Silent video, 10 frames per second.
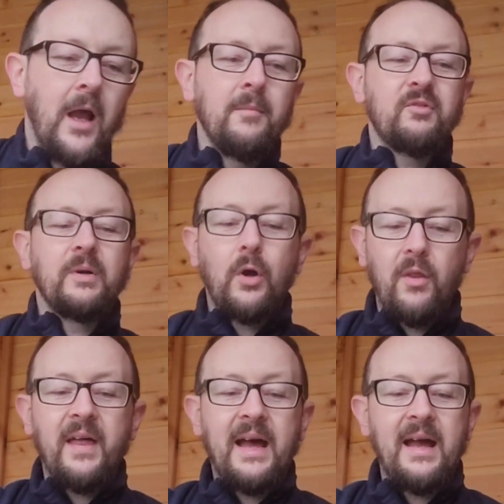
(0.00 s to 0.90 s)
So I
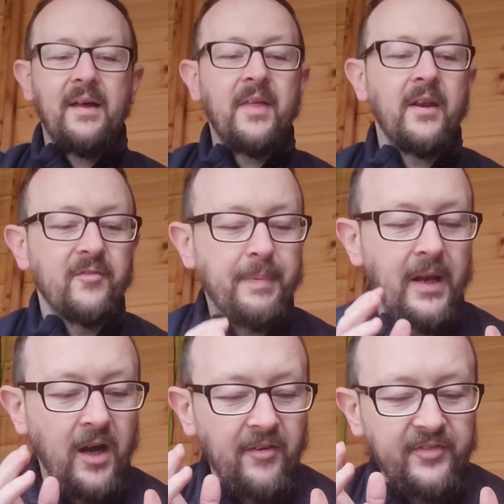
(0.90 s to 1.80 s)
got that, and then I've been
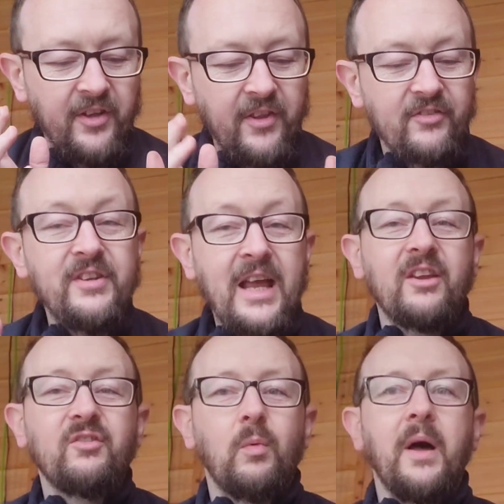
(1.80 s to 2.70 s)
after this
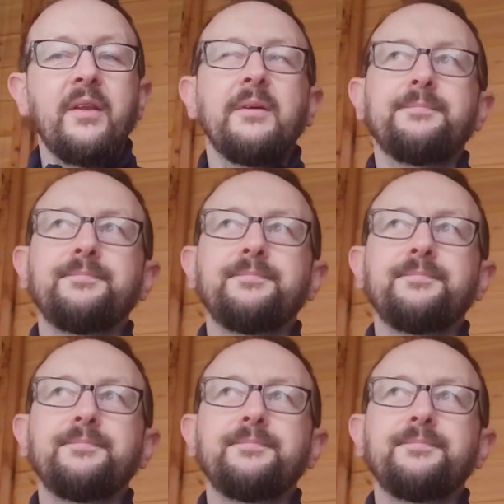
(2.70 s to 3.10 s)
next one